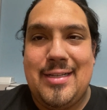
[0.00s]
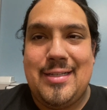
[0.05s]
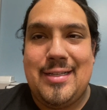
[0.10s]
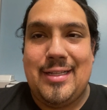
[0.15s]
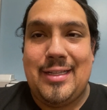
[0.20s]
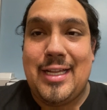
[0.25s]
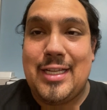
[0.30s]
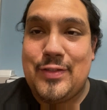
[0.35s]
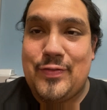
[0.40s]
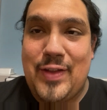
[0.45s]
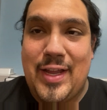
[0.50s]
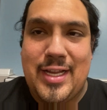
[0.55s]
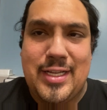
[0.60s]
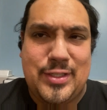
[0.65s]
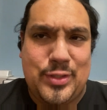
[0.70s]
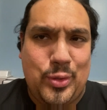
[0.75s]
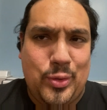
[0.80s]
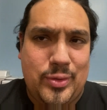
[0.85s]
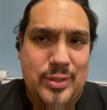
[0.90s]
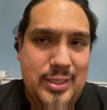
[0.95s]
the Las
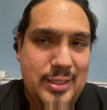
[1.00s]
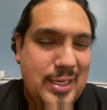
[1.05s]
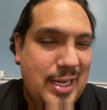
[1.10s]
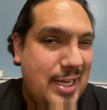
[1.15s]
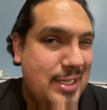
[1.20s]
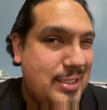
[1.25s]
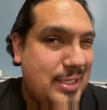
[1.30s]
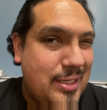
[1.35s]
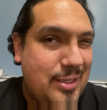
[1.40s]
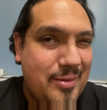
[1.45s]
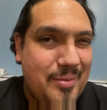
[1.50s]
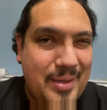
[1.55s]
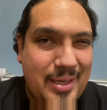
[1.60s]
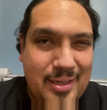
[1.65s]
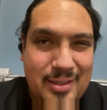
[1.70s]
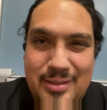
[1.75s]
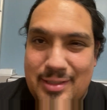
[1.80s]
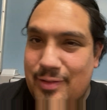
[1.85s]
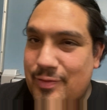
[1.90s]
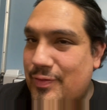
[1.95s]
Vegas Golden Knights. I know my
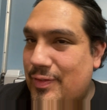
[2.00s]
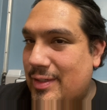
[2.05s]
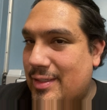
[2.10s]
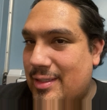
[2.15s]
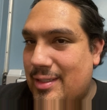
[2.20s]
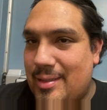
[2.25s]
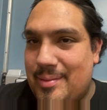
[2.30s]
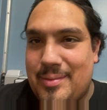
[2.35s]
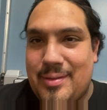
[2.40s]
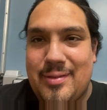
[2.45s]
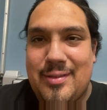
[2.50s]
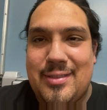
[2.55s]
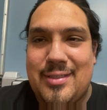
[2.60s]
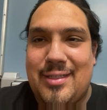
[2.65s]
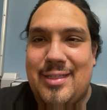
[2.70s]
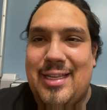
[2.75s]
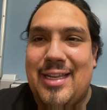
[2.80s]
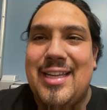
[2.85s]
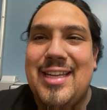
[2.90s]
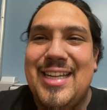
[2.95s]
hair's all fucked up. Don't listen
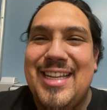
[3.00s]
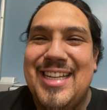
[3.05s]
good.